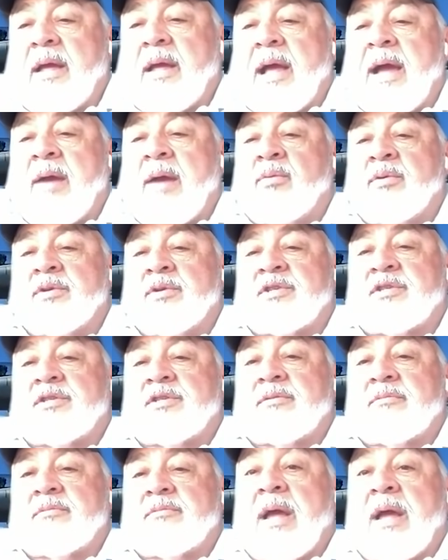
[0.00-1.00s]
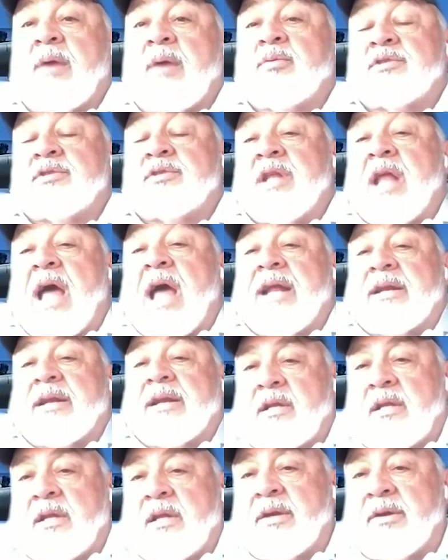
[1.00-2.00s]
I was I was not
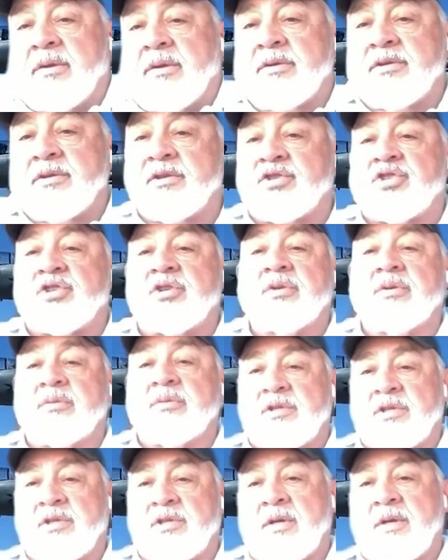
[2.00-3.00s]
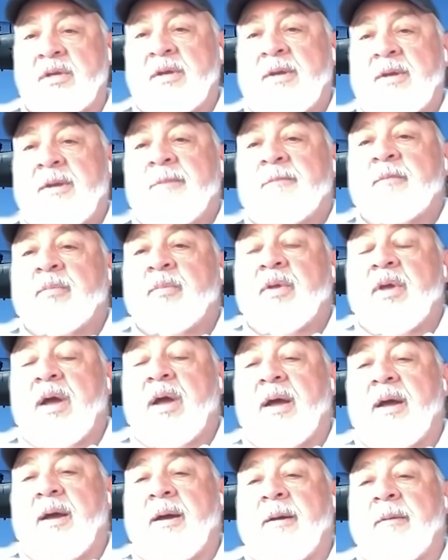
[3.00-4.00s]
cleared to shoot.
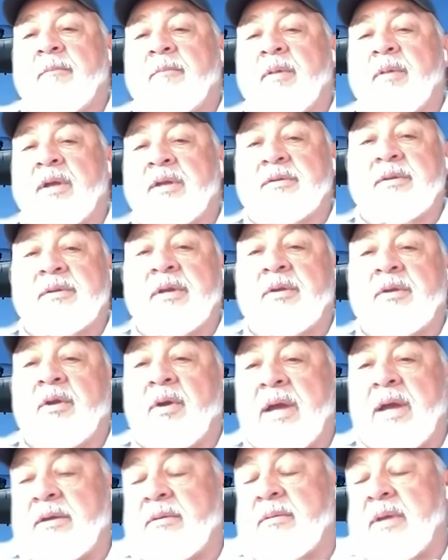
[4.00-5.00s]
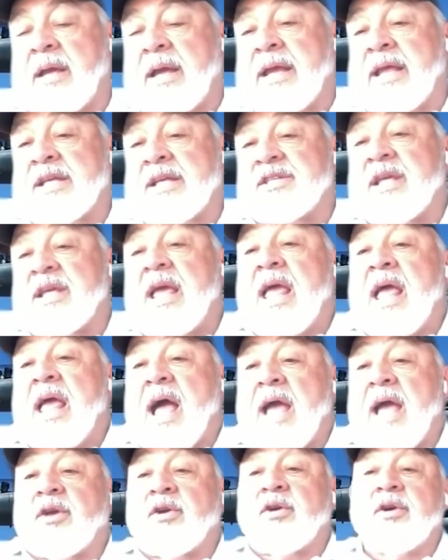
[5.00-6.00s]
Um, you know, I I guess
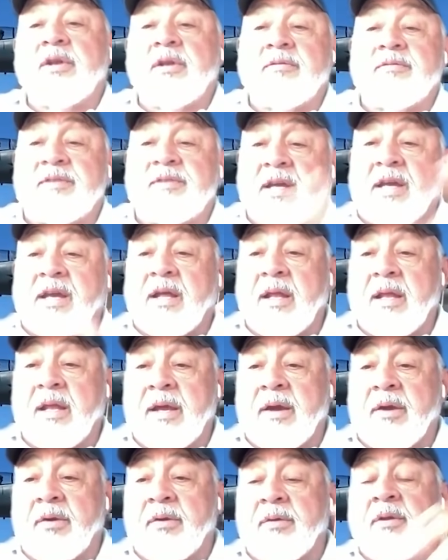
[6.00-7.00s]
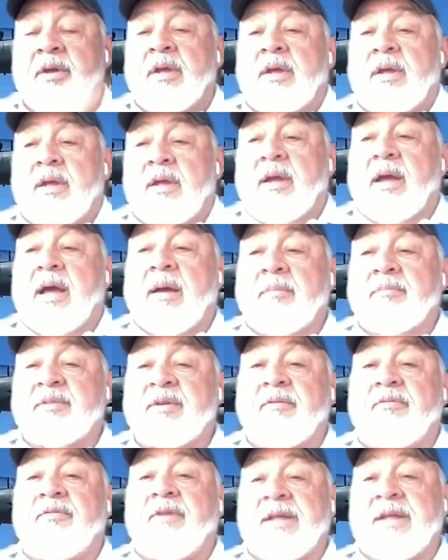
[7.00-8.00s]
I could have declared um,
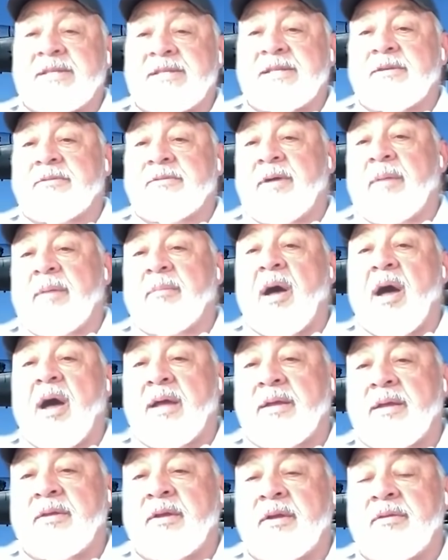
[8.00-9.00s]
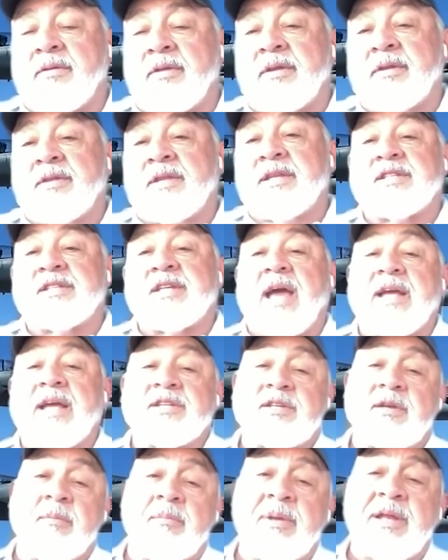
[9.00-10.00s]
defensive. I'm hot. The, the, this guy
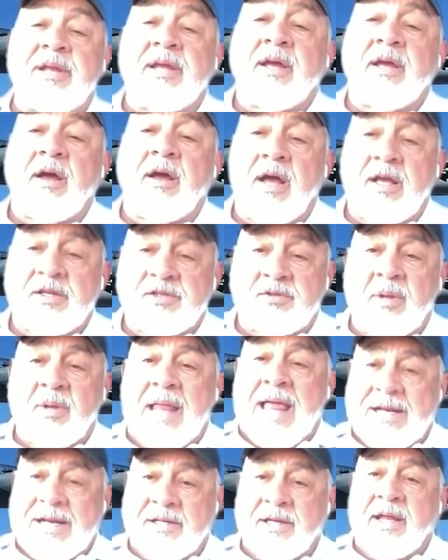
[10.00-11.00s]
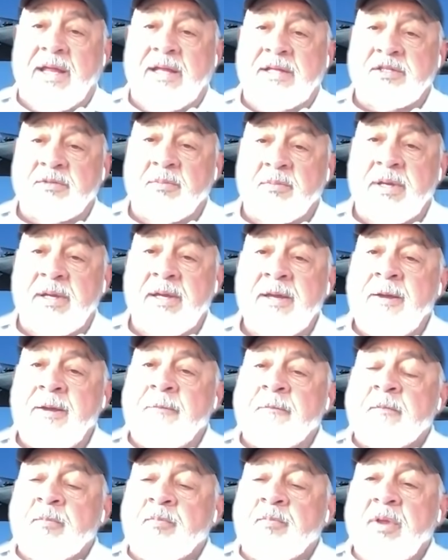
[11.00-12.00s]
is committing a hostile act against me.
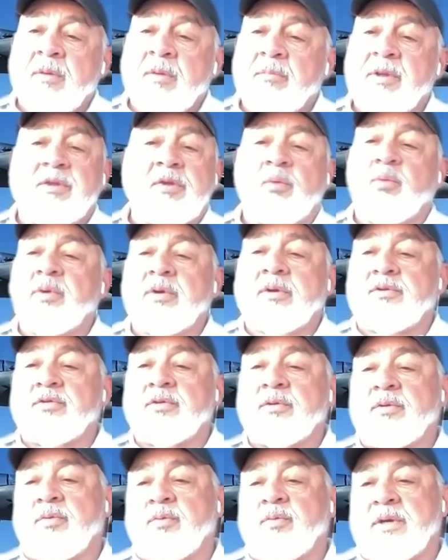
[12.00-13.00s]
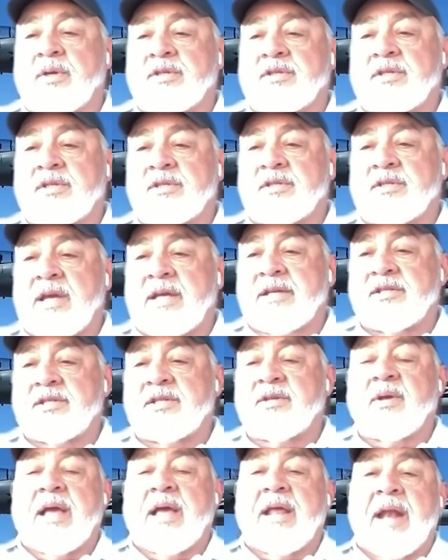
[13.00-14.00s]
But the real truth was is I
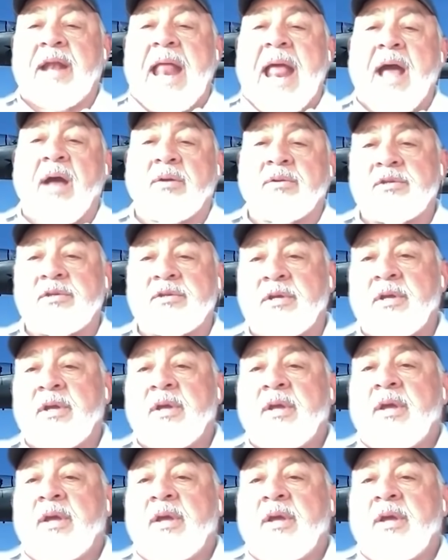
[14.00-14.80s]
still had an out.